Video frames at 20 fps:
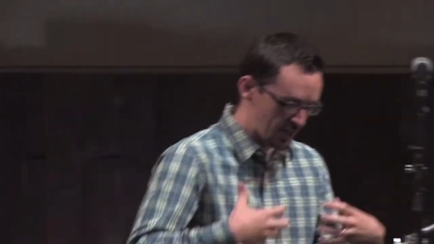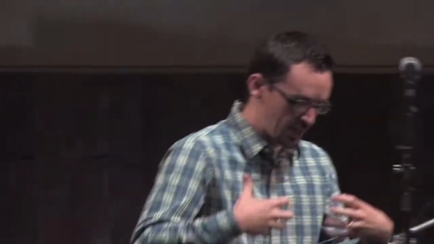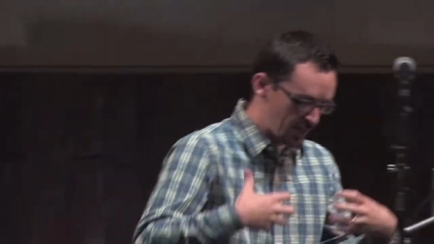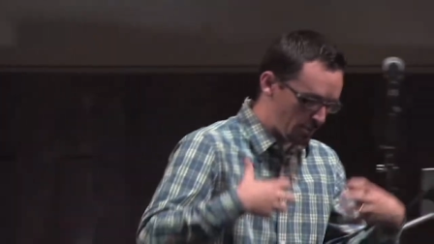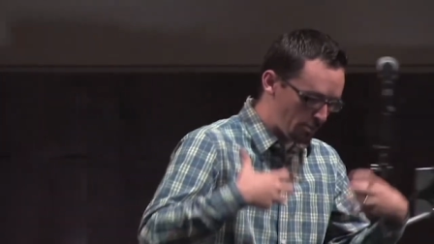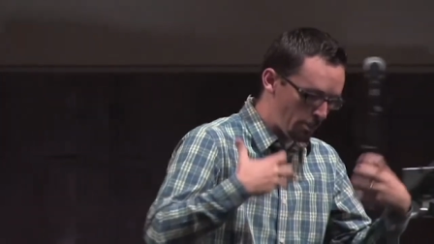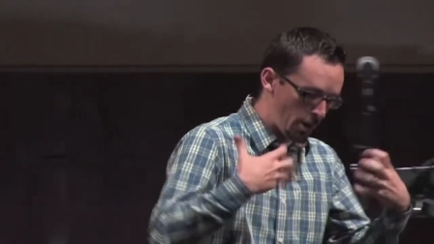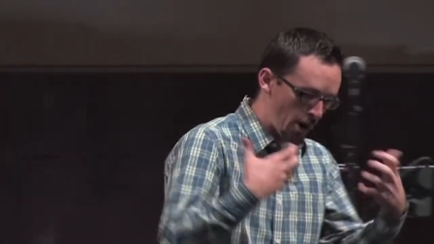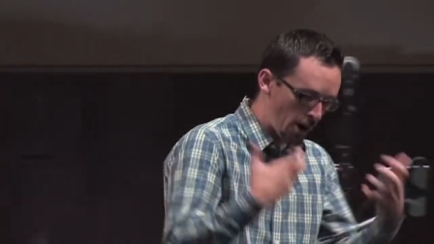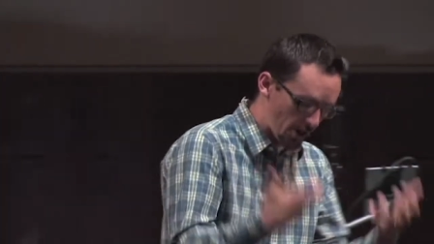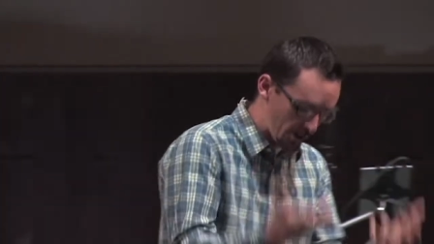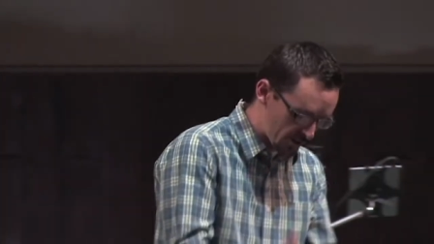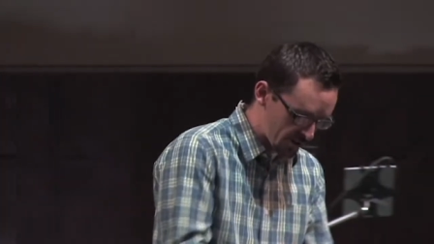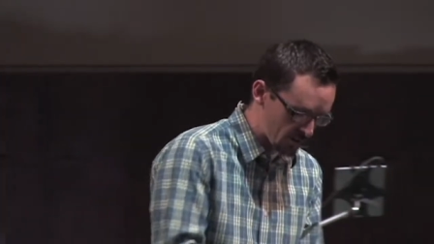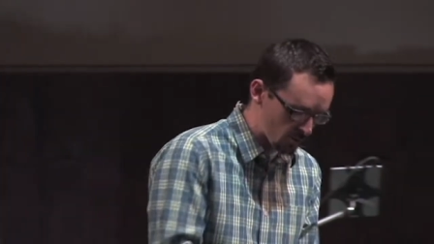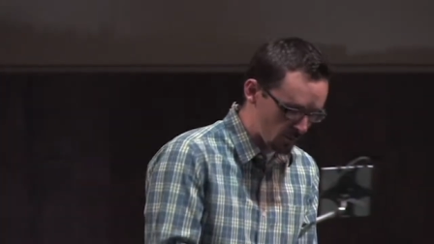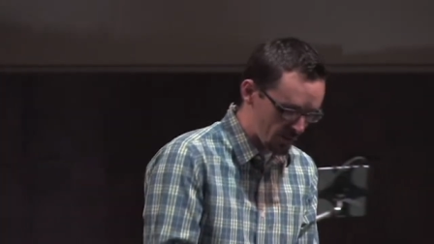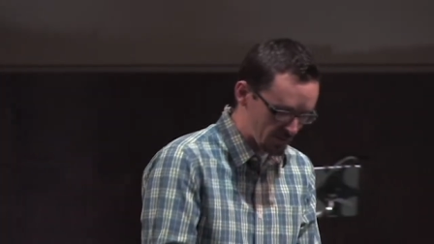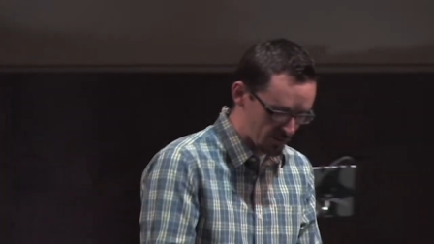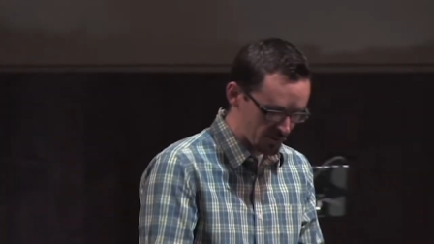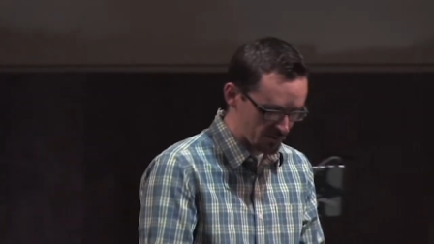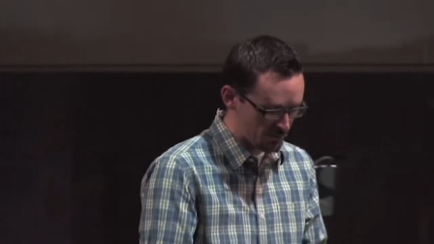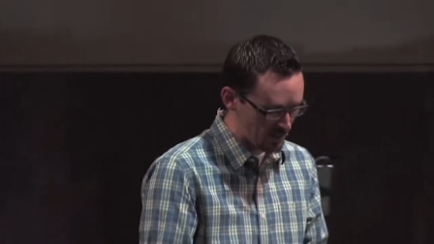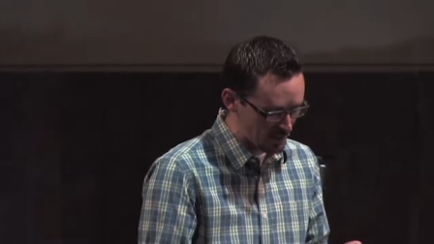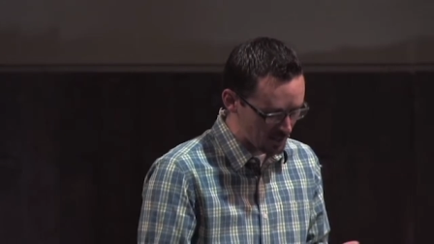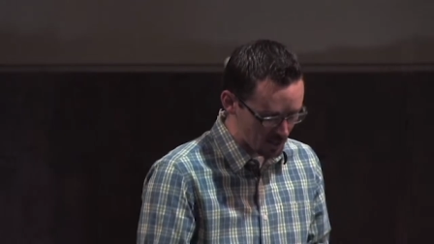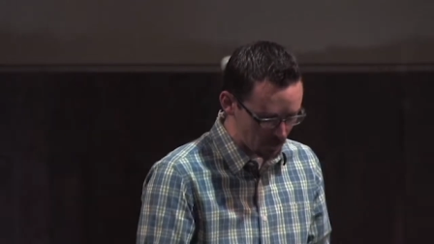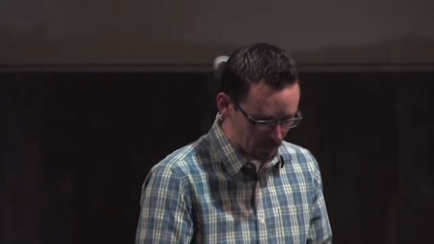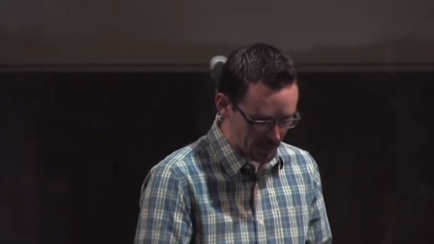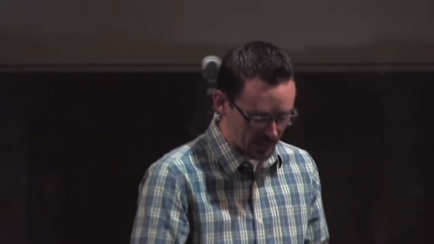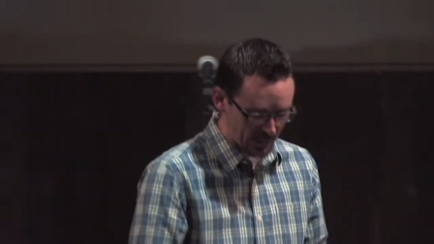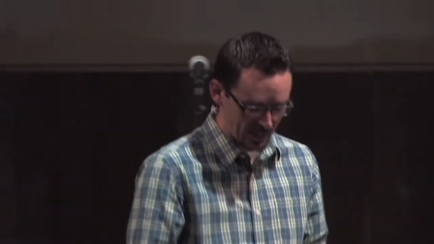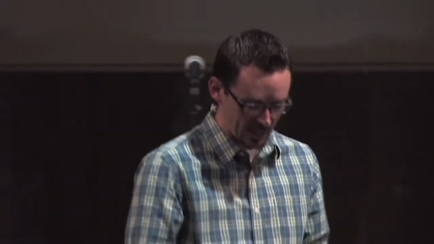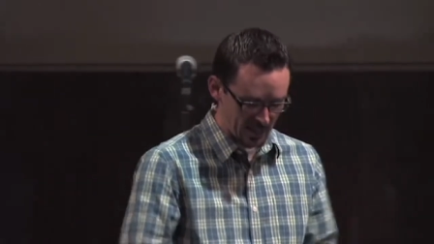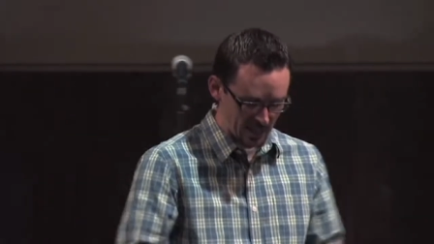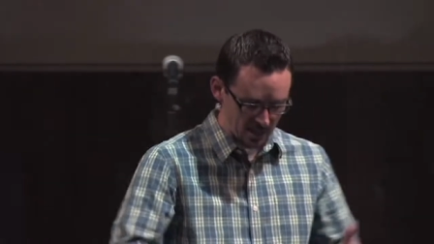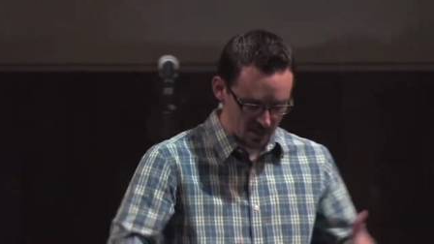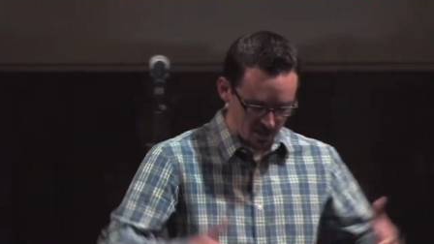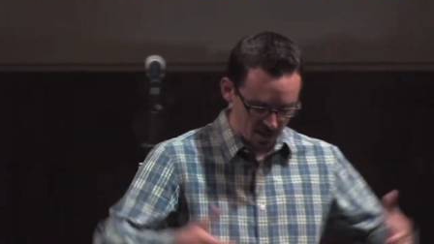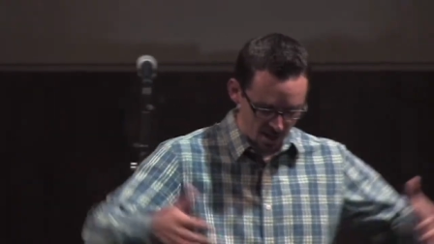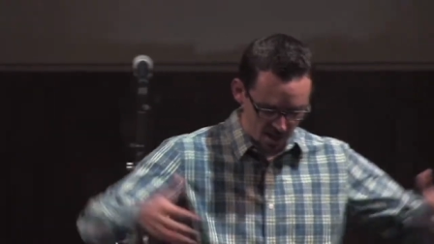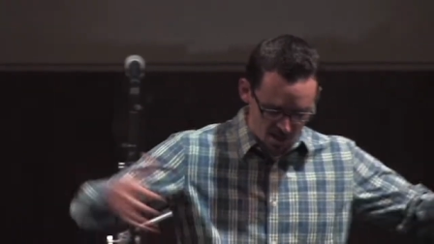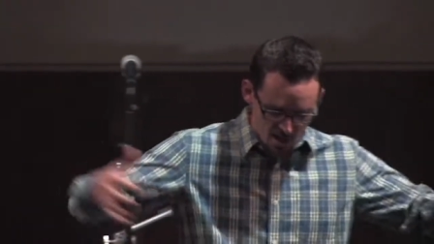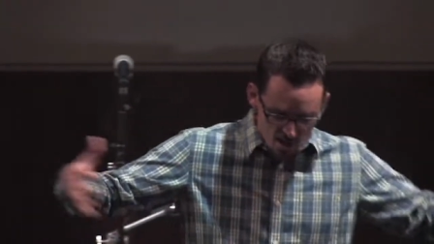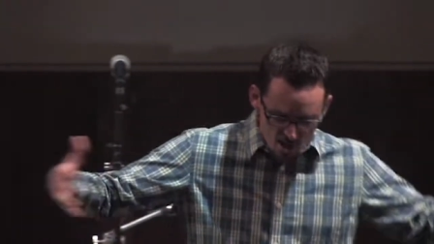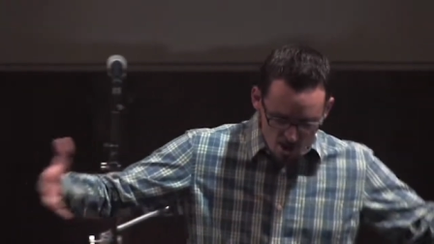he partnered with in the very beginning. He kind of